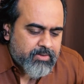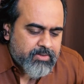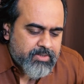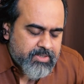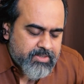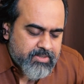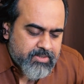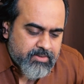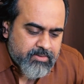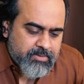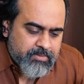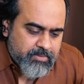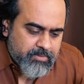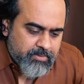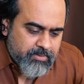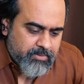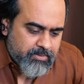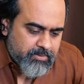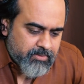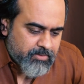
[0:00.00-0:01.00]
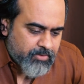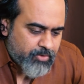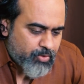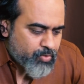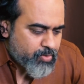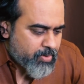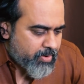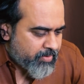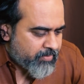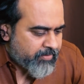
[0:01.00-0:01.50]
just
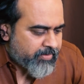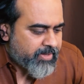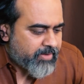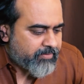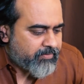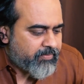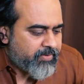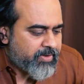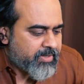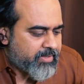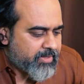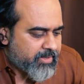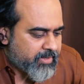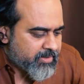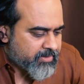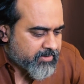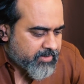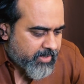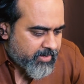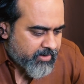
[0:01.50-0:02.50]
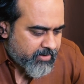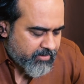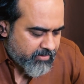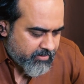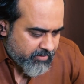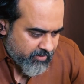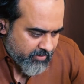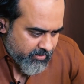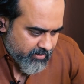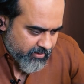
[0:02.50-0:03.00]
do away with everything that
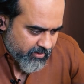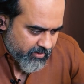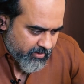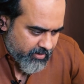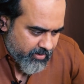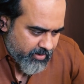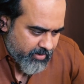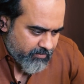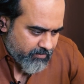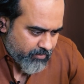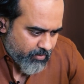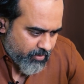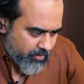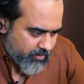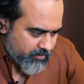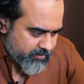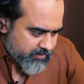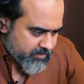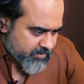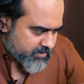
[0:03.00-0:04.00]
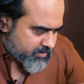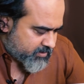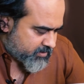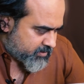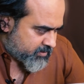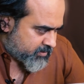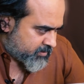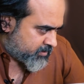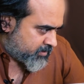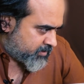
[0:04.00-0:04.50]
involves
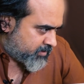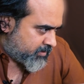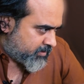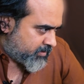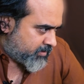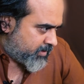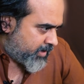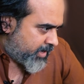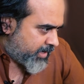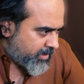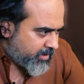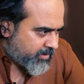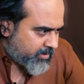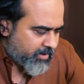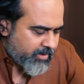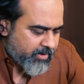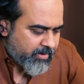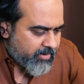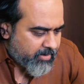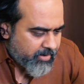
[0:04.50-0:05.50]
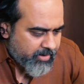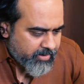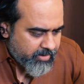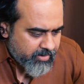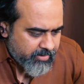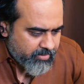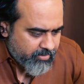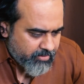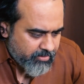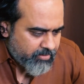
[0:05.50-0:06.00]
anything
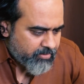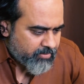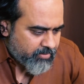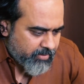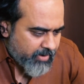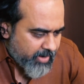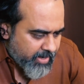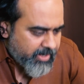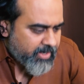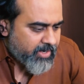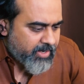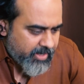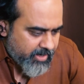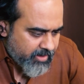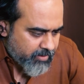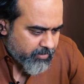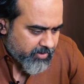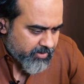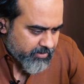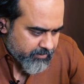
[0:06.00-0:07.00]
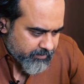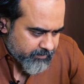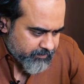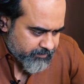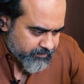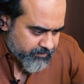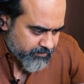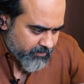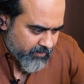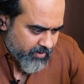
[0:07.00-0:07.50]
related to any animal.
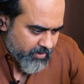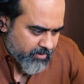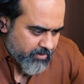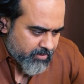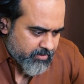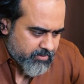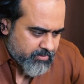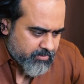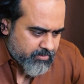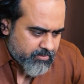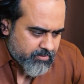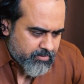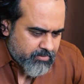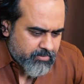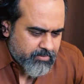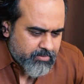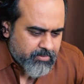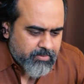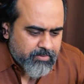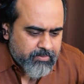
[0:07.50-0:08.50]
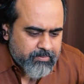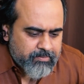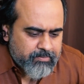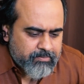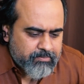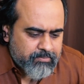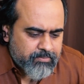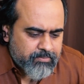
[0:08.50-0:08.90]
So,